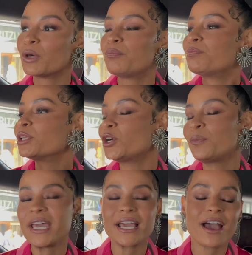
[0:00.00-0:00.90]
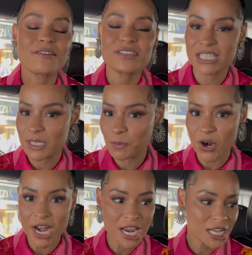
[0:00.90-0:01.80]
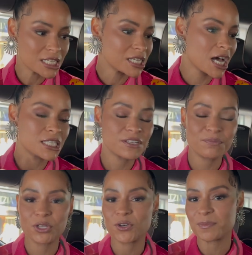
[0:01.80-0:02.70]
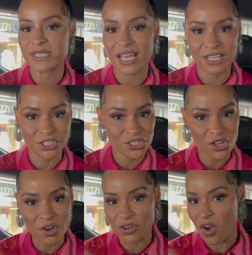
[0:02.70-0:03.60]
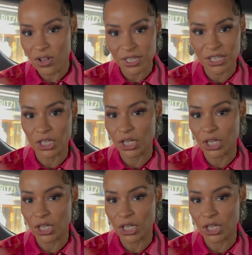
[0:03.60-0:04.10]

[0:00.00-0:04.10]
the blooming of spring, tons of blooms, and you saw it all in the